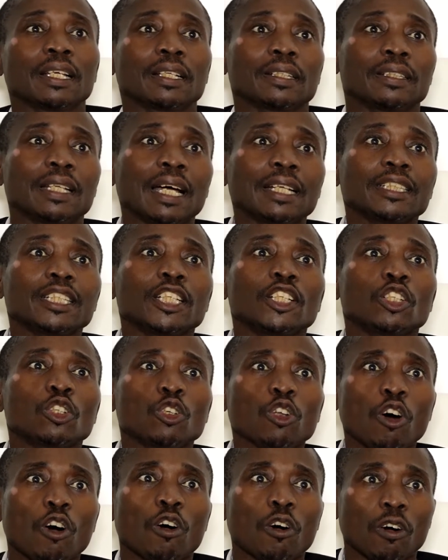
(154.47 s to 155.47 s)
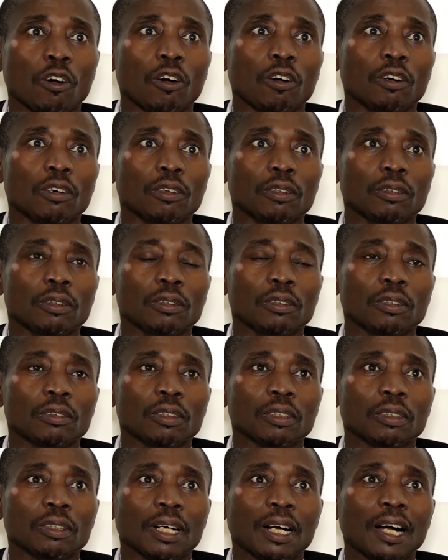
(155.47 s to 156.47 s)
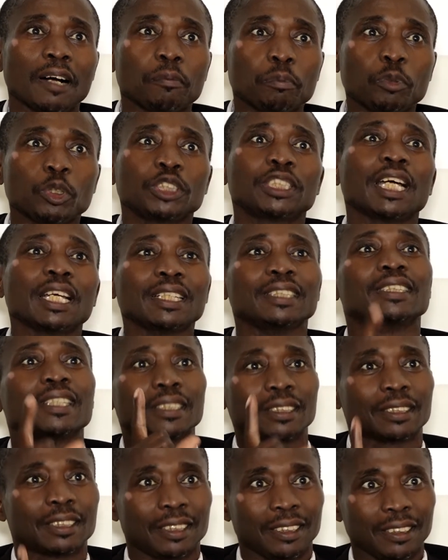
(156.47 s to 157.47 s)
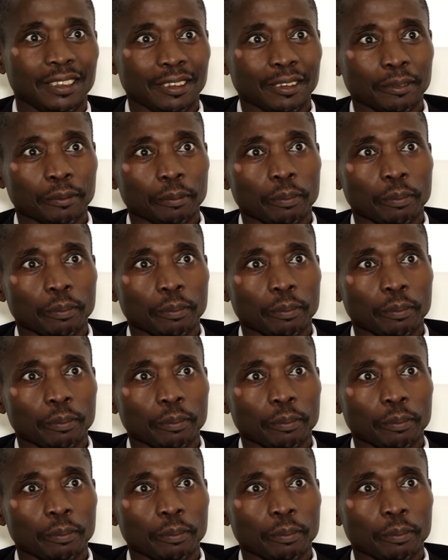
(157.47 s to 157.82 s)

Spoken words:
that in law, Abuja is a state.